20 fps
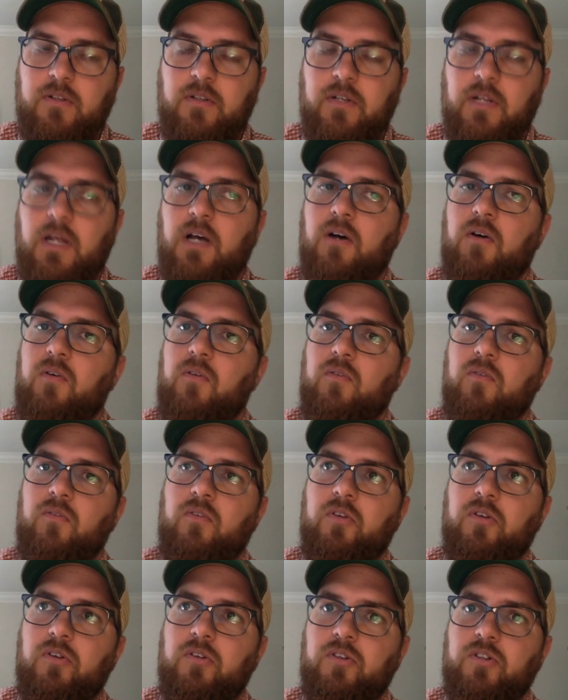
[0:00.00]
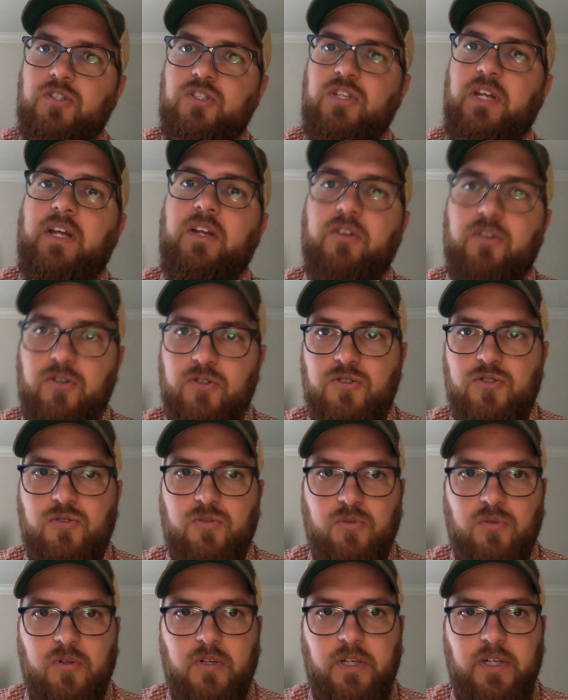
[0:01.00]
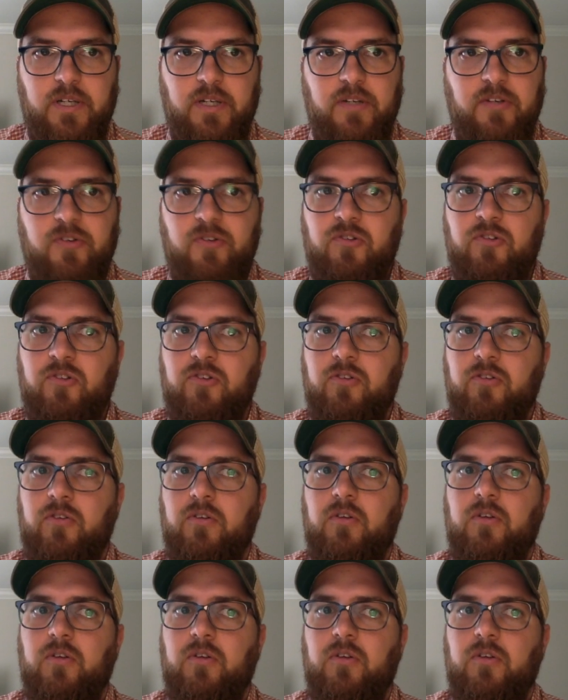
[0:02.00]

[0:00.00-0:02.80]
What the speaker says: Now, the standard story is